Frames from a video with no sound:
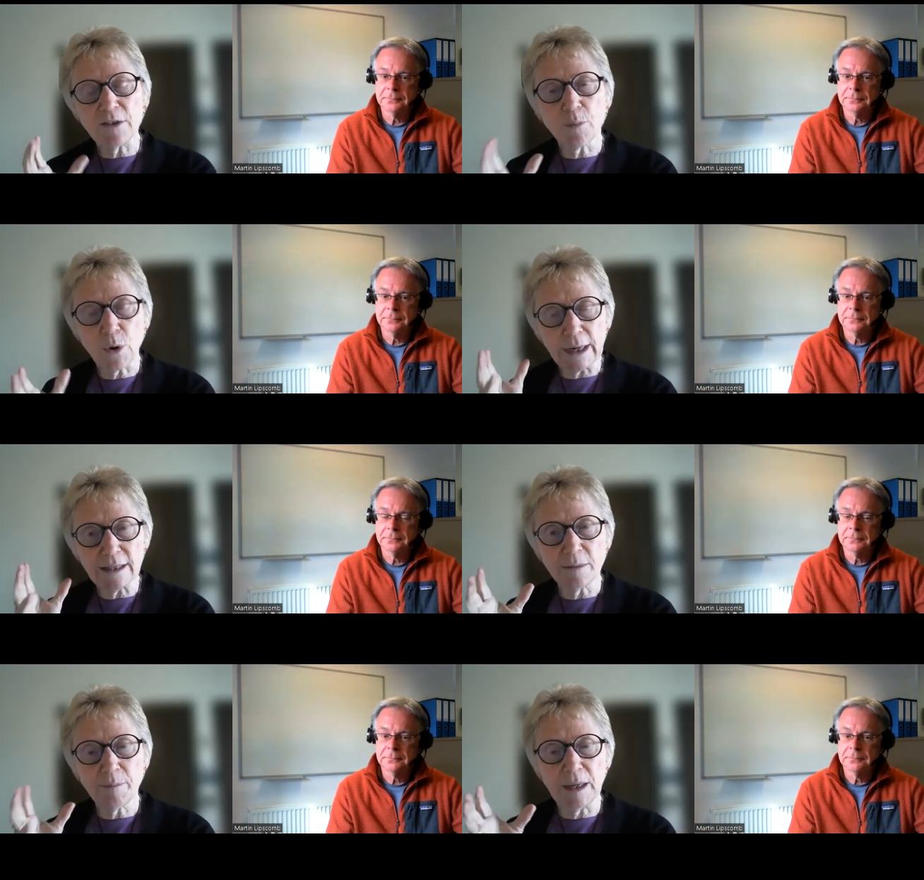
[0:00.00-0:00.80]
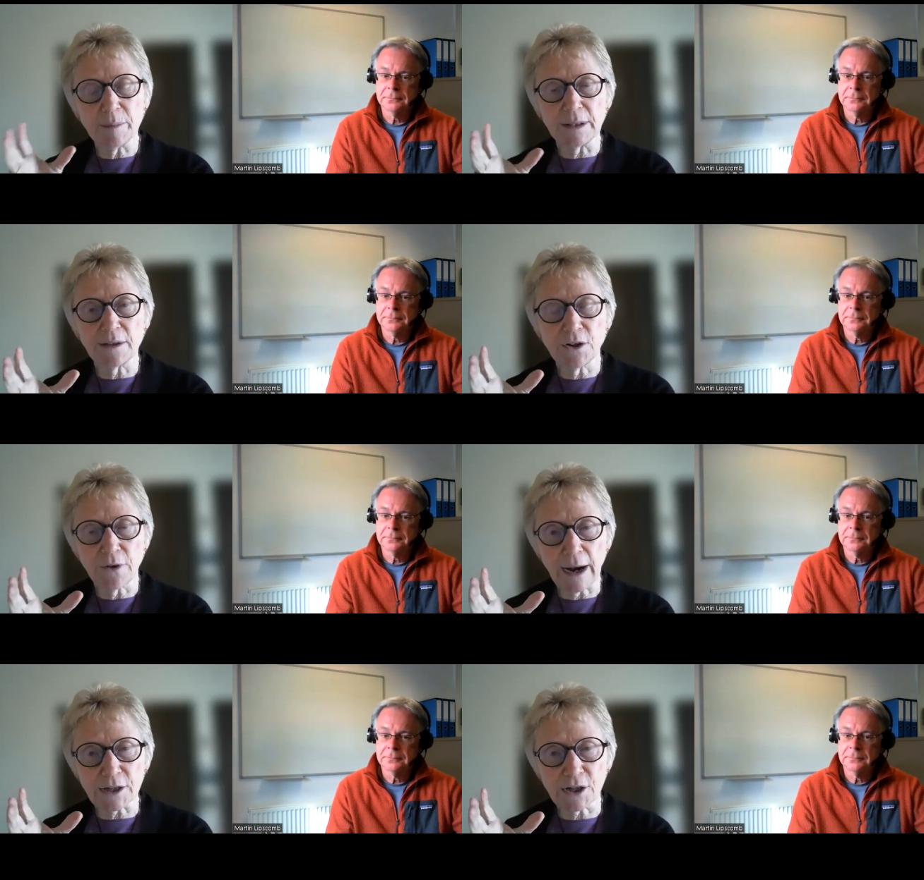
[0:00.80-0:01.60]
Speaker 1: have pointed people in the
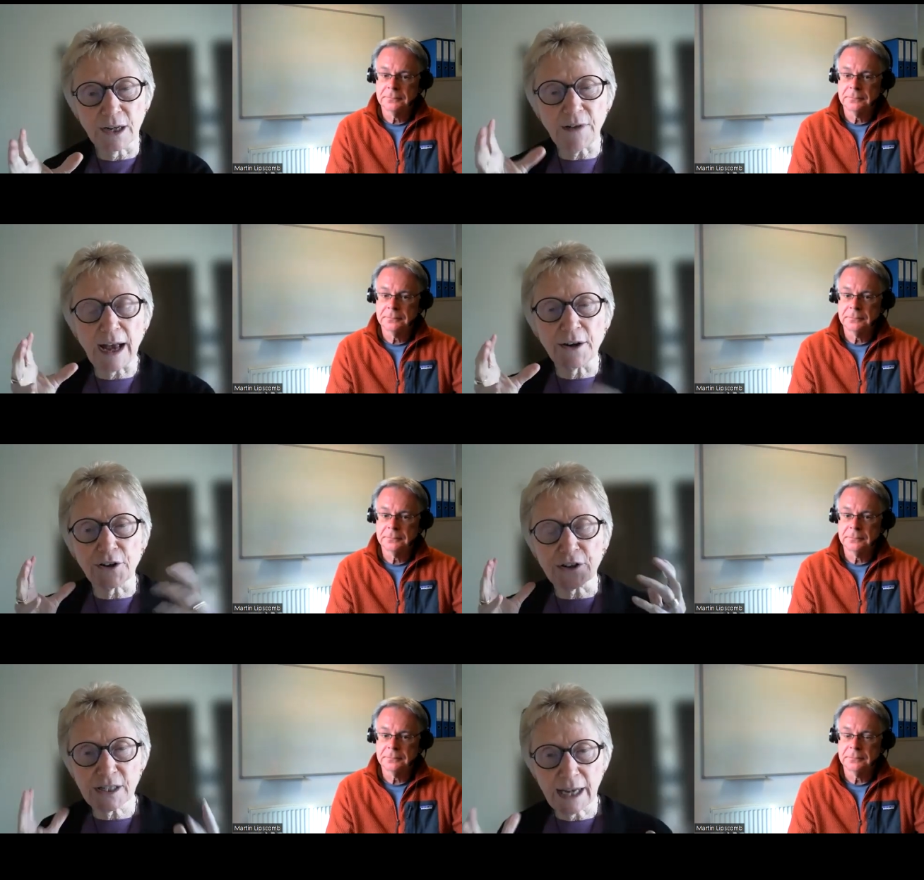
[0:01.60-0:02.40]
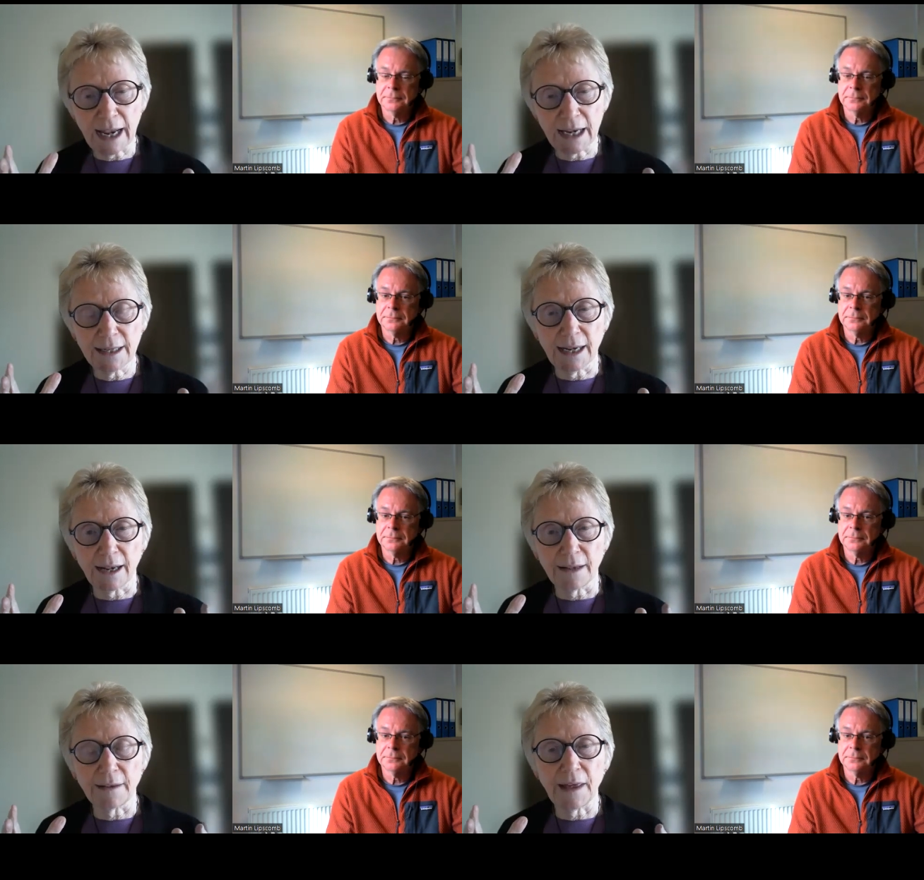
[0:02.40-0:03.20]
direction of
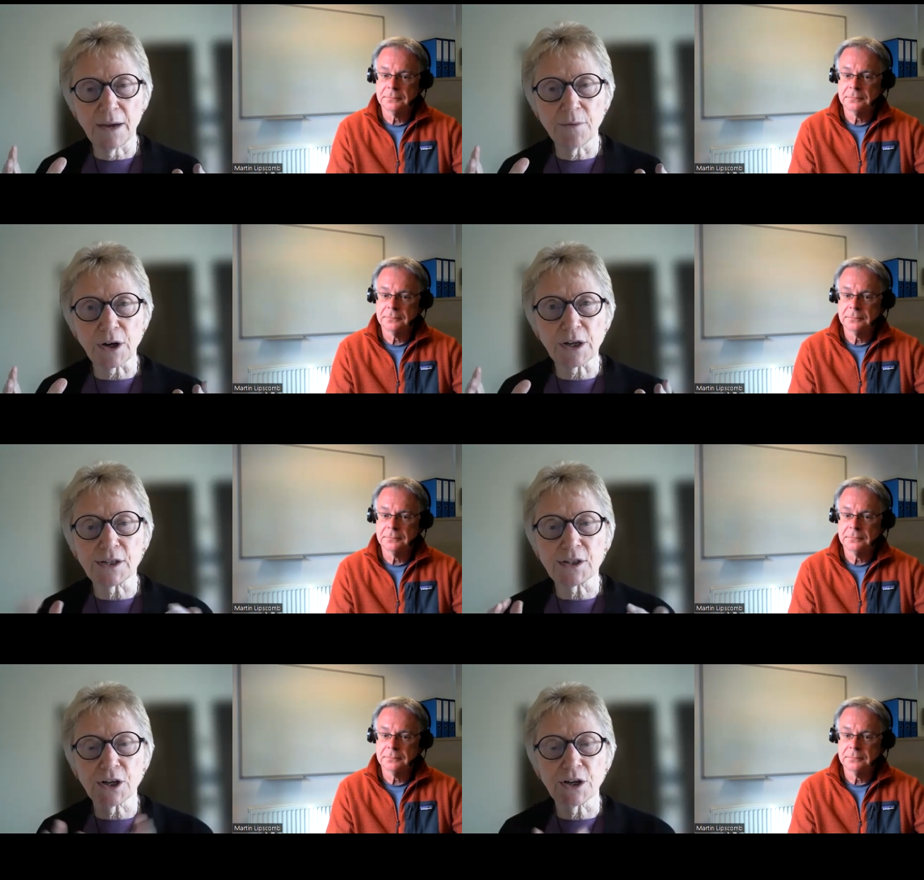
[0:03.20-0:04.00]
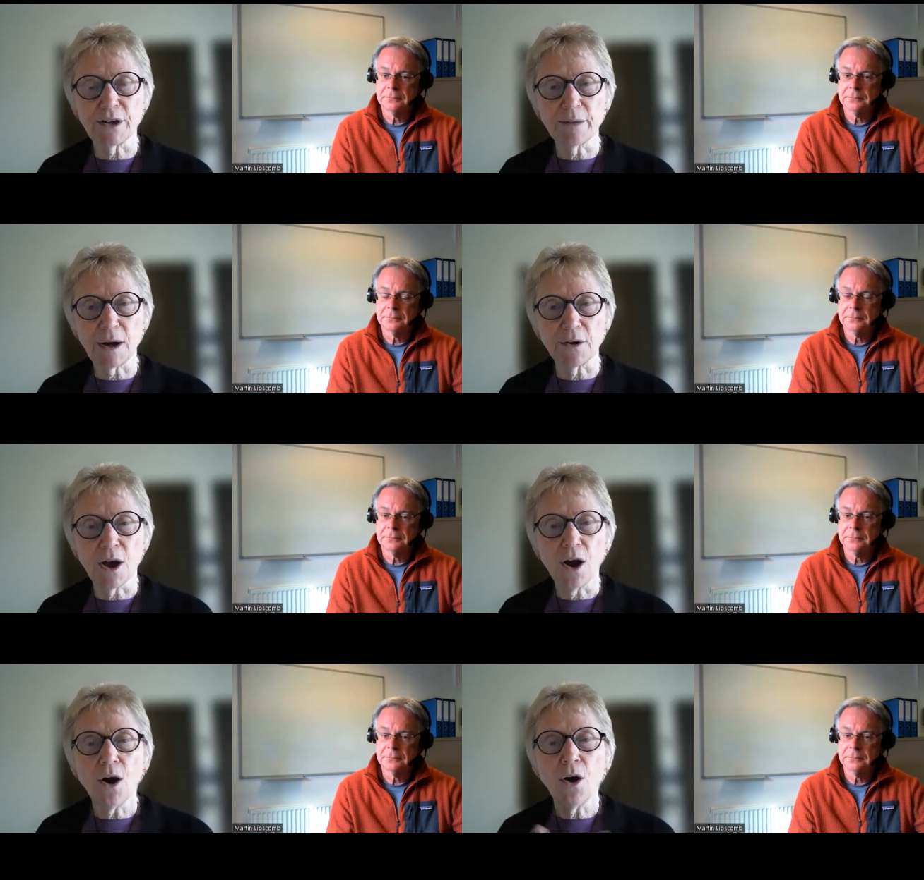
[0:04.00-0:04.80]
understanding that they were concerned about
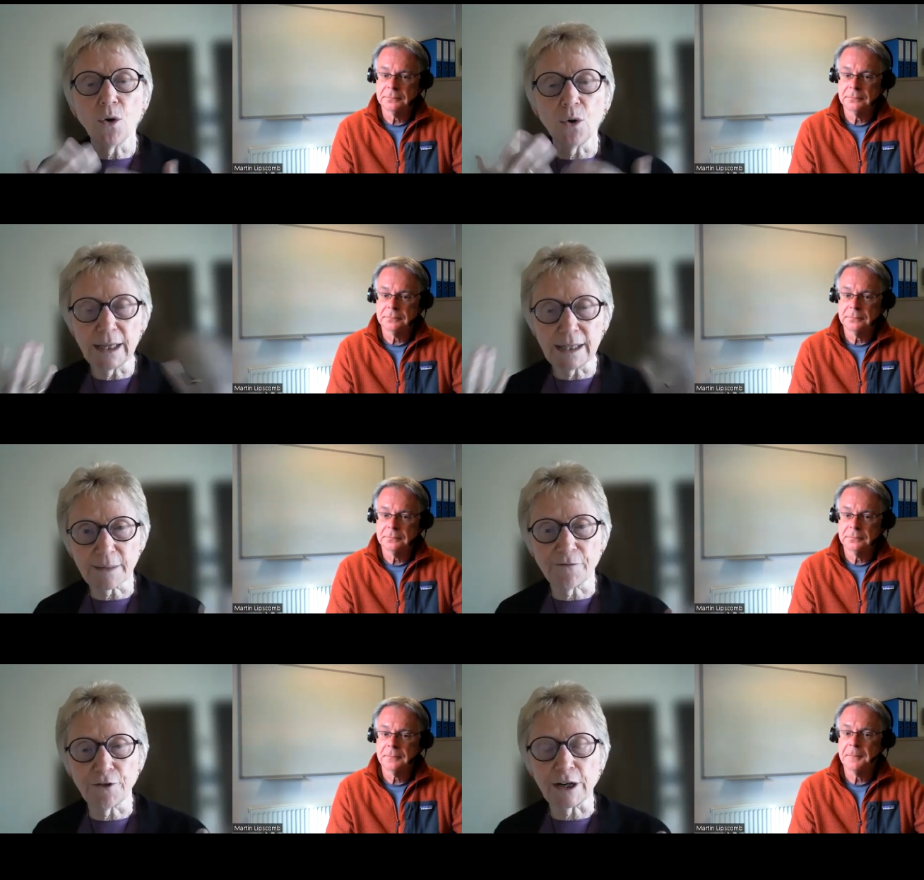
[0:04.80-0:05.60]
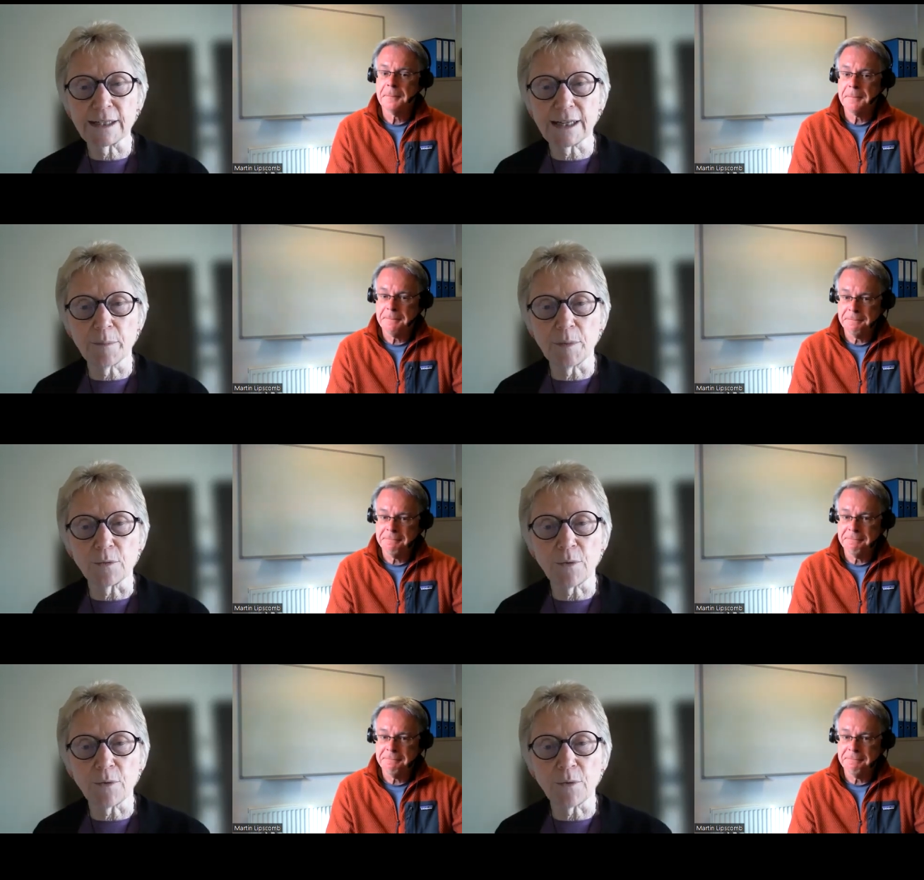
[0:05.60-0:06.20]
holism, for example, mm.